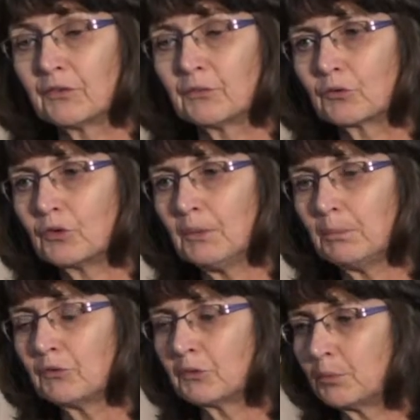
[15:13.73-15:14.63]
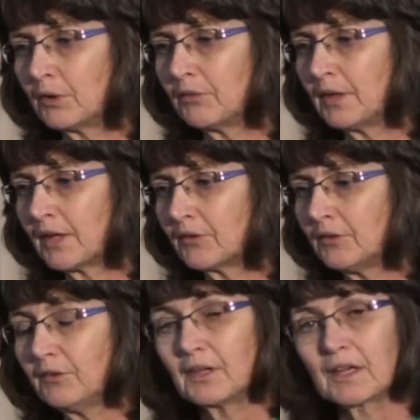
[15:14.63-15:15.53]
for treatment or
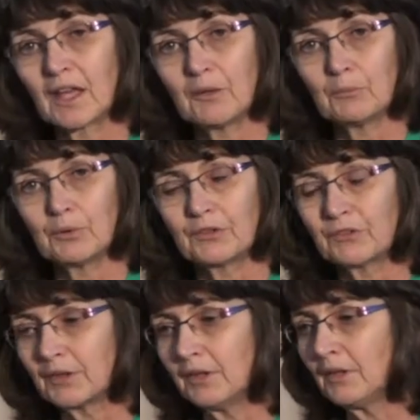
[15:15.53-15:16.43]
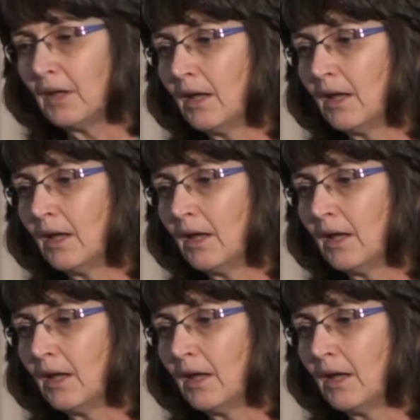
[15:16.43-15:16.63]
prophylaxis, they can breastfeed.